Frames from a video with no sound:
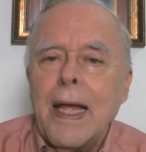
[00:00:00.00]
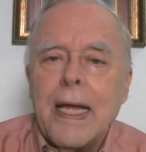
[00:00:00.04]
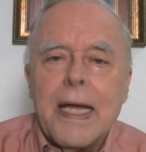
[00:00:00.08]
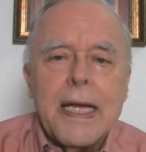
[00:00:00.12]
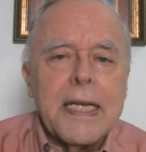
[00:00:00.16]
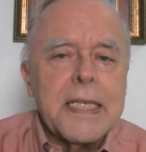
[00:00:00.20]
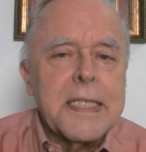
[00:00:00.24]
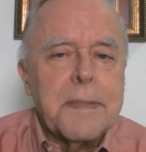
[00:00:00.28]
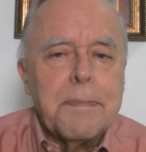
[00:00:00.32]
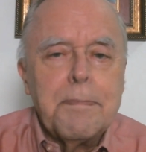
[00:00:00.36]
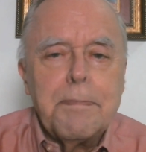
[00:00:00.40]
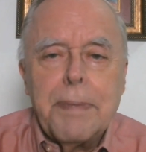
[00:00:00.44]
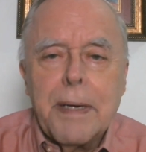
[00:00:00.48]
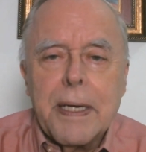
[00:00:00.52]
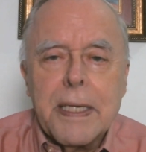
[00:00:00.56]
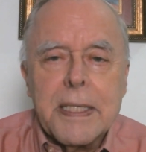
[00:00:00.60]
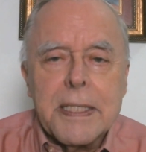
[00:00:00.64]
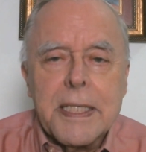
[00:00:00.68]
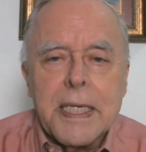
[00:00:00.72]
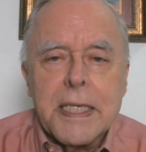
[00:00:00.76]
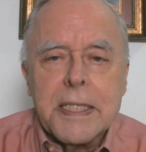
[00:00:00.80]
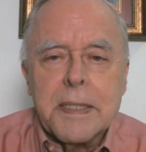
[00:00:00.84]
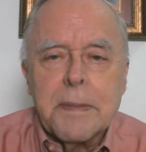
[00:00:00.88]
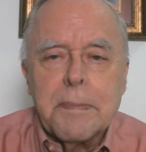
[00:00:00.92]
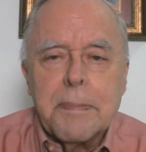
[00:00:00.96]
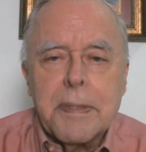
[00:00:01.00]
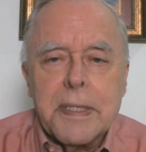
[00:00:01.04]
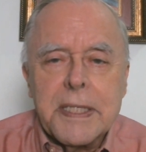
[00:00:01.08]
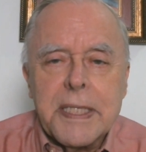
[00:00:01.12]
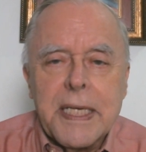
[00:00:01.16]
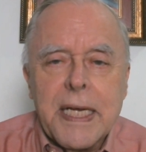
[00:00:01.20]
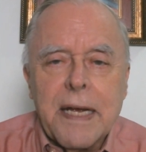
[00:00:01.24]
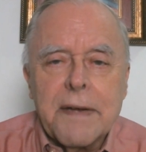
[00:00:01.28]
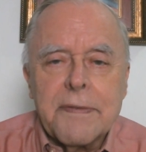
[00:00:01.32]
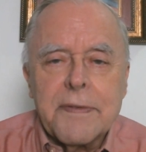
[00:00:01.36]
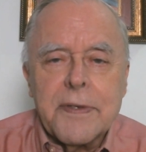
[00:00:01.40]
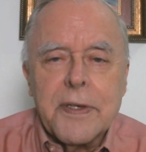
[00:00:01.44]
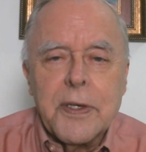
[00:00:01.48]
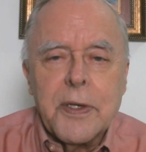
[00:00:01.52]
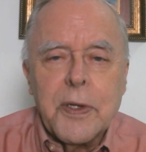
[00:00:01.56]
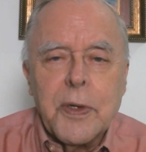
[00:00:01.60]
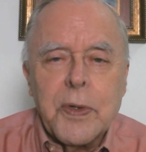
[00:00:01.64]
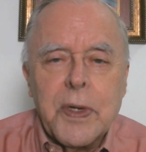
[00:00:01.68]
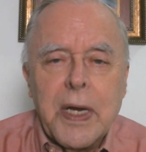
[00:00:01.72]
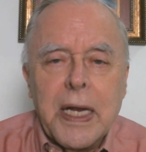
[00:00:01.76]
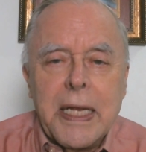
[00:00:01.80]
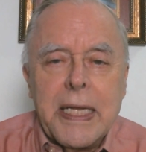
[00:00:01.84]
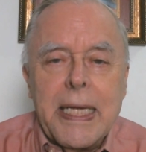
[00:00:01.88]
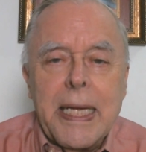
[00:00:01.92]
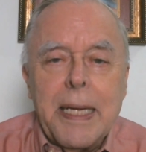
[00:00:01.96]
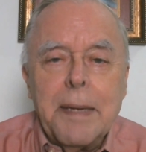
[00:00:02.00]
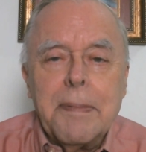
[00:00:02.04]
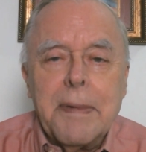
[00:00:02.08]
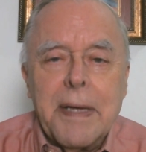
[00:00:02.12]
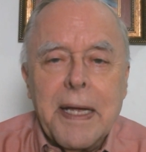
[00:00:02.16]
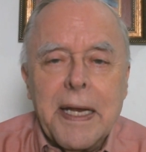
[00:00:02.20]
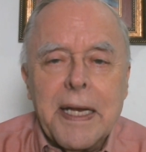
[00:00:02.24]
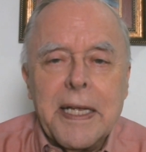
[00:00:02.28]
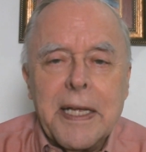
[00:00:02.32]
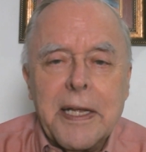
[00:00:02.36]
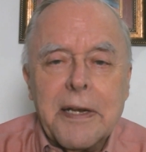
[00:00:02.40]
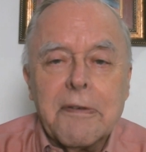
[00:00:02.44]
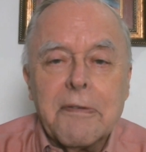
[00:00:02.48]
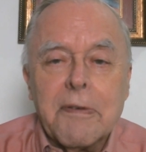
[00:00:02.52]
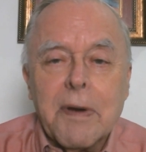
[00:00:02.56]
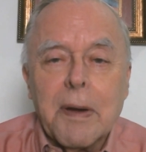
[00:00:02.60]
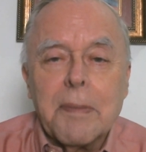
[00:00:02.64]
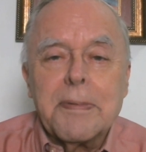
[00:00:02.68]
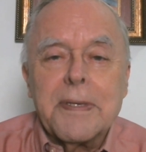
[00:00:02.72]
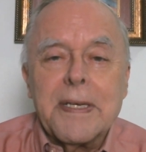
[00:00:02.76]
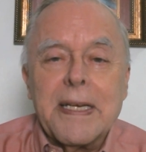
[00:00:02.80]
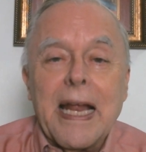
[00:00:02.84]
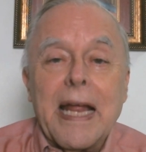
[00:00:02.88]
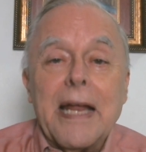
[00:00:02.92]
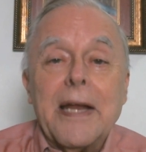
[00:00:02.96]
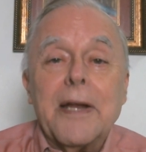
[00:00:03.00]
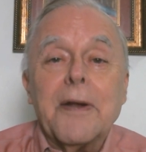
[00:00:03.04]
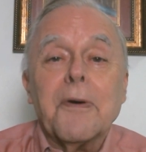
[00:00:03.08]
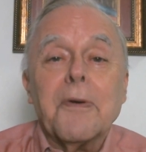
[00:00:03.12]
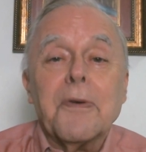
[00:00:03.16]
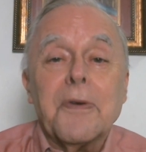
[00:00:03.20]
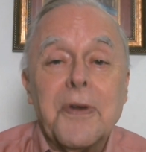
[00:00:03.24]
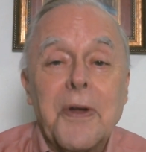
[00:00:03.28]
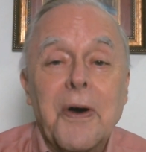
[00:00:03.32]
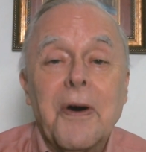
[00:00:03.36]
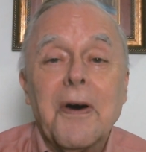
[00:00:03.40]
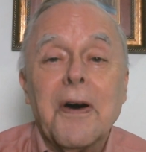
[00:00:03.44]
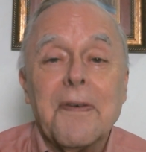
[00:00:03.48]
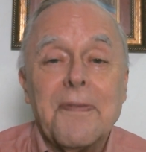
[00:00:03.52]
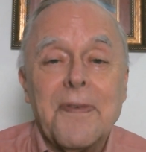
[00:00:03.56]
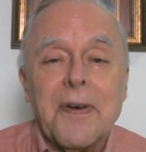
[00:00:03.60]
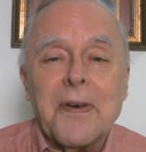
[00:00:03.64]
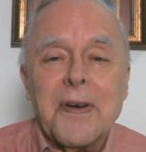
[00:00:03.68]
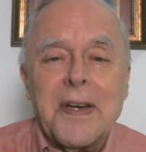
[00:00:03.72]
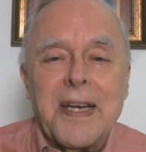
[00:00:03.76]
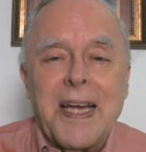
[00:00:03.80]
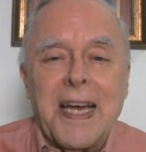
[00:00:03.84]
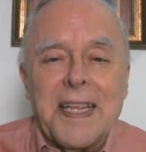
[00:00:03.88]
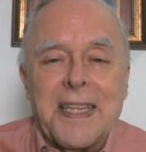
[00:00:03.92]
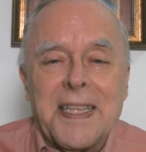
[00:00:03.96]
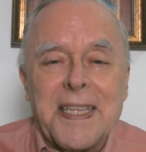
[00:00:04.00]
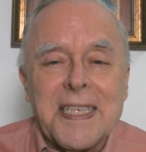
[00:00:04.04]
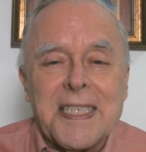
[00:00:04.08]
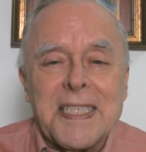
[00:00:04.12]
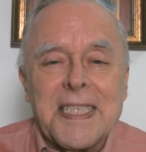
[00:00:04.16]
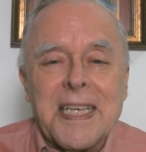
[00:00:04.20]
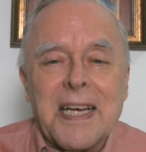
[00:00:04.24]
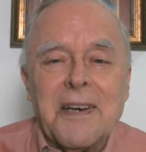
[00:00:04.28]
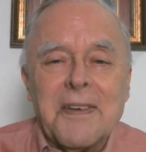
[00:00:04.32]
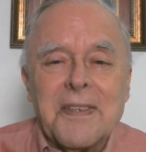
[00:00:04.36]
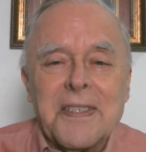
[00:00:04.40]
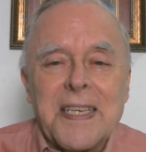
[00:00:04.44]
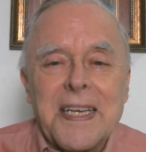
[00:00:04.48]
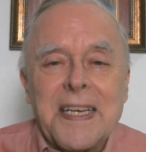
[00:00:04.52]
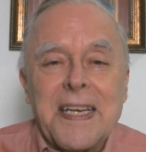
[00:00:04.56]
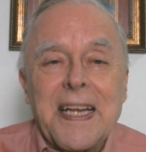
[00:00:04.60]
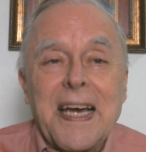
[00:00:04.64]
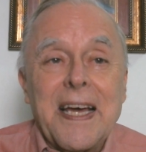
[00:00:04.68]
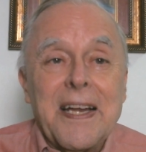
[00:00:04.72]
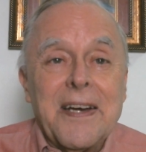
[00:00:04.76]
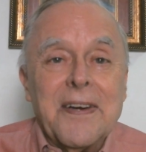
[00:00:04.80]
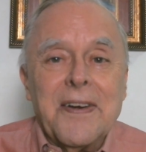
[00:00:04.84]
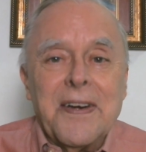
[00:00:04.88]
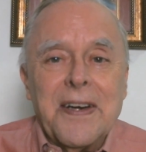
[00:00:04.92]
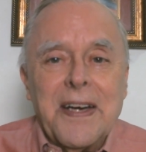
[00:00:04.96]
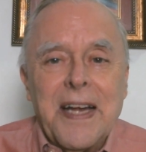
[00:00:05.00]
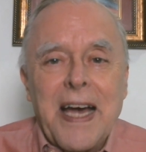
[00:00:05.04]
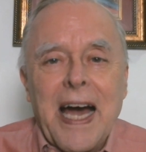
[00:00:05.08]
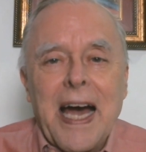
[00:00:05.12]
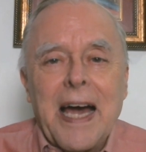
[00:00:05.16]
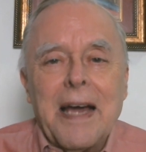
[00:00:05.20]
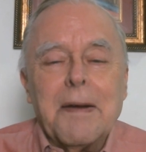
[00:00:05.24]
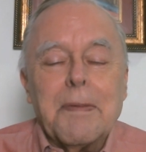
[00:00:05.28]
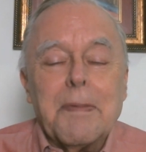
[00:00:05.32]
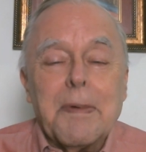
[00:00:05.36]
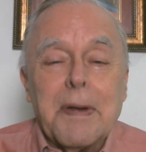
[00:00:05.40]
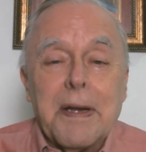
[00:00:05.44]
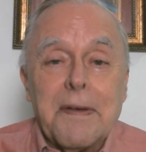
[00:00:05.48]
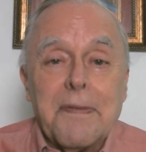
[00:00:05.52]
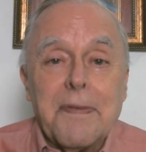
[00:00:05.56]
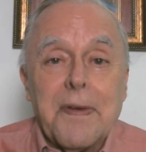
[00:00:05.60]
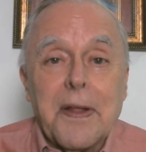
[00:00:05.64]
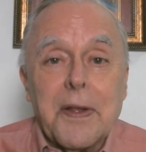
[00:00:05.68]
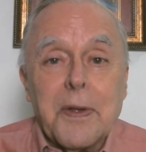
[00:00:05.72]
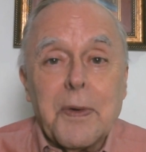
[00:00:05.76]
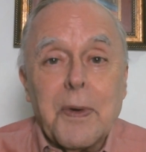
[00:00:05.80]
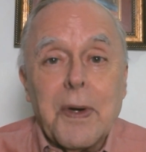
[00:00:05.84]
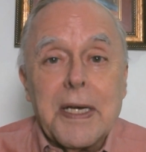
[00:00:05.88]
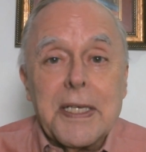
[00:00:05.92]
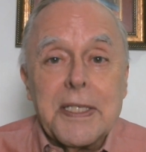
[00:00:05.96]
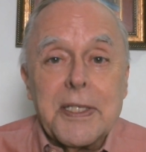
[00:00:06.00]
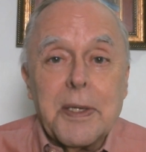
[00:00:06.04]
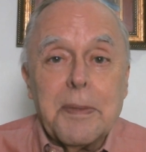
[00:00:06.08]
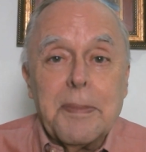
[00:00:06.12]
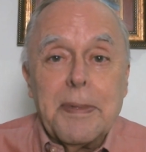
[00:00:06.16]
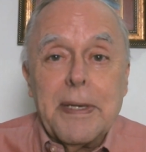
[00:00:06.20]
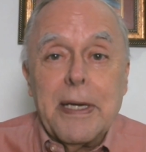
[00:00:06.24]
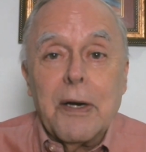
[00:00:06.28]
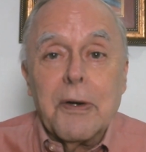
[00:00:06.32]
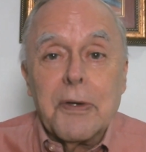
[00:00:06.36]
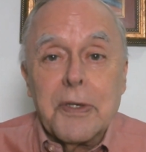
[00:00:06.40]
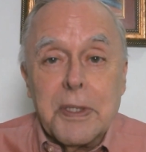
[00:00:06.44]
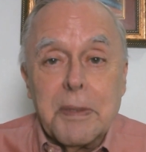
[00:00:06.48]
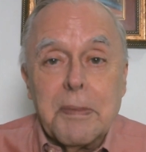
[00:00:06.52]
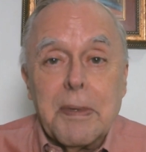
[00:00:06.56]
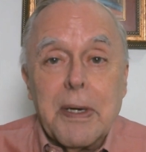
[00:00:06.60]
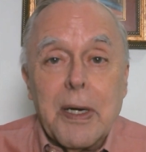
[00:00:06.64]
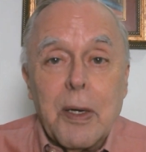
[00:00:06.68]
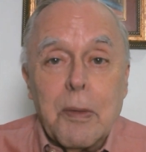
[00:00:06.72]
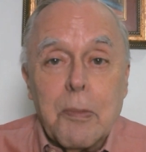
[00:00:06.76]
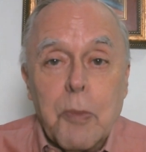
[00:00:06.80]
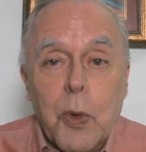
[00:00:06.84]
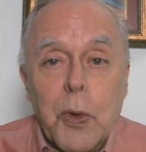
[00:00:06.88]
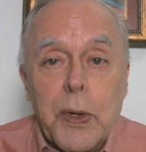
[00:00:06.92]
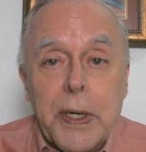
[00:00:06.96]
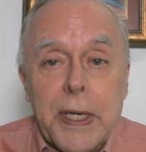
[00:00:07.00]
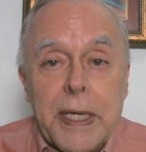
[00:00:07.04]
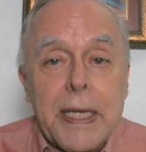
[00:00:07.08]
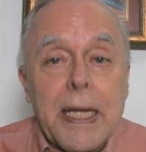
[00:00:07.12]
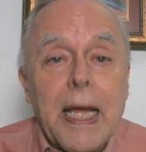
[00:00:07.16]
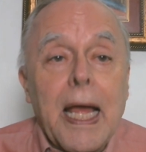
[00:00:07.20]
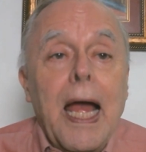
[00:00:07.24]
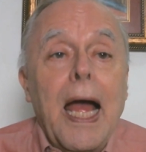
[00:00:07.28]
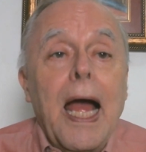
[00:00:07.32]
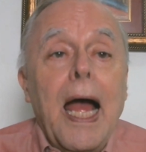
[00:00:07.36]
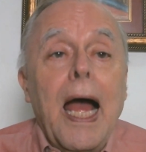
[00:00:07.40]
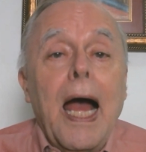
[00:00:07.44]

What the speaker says: It's been such a busy afternoon. I keep getting interrupted. I don't know if I'll get this out tonight or not, but if otherwise, it'll be out tomorrow morning.